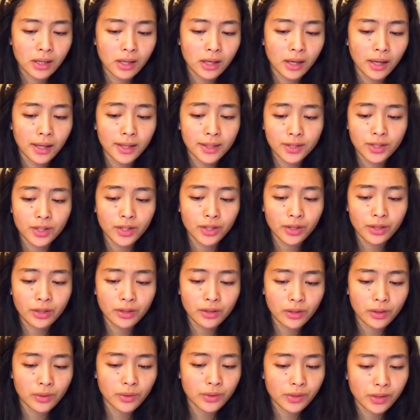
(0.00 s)
I started
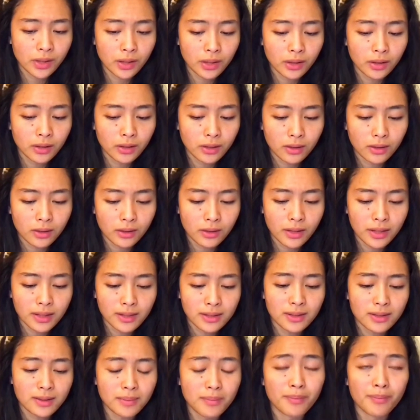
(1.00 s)
using
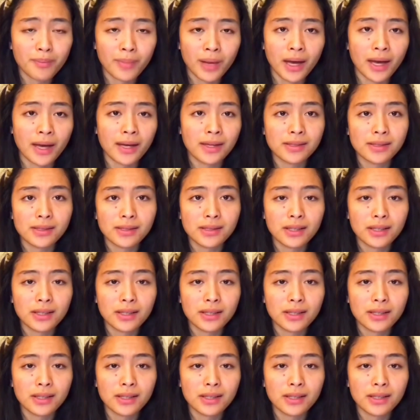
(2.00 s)
this mask,